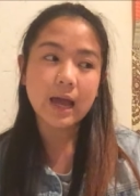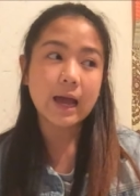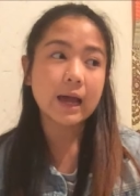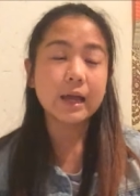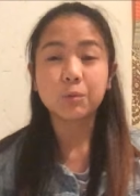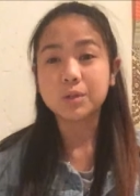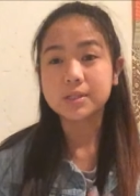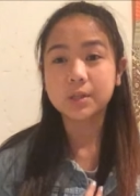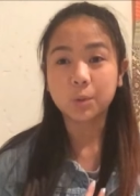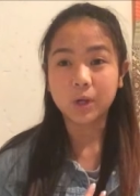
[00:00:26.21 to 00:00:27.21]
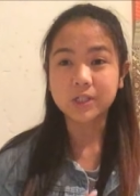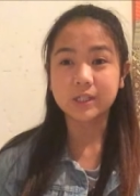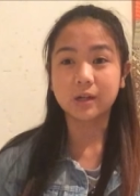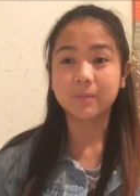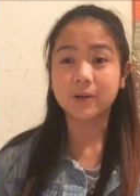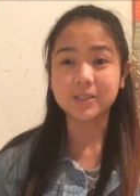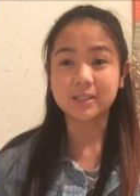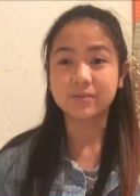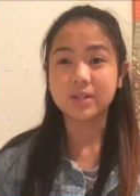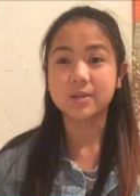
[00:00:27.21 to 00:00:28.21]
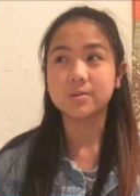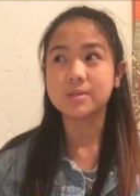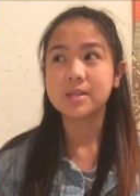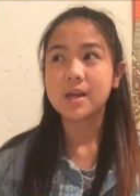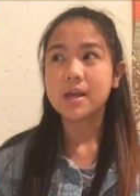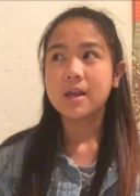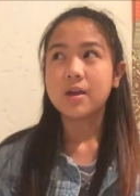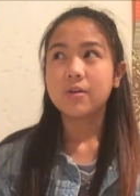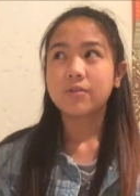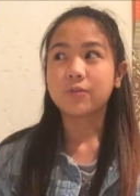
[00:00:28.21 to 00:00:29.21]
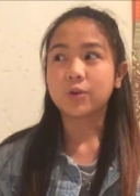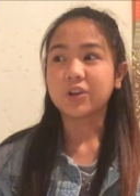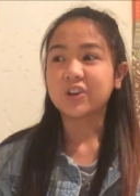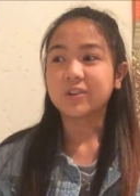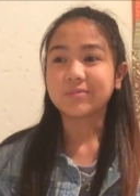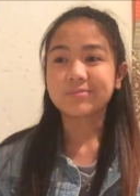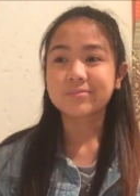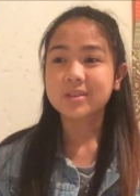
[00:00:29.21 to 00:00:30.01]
I was watching unboxing videos for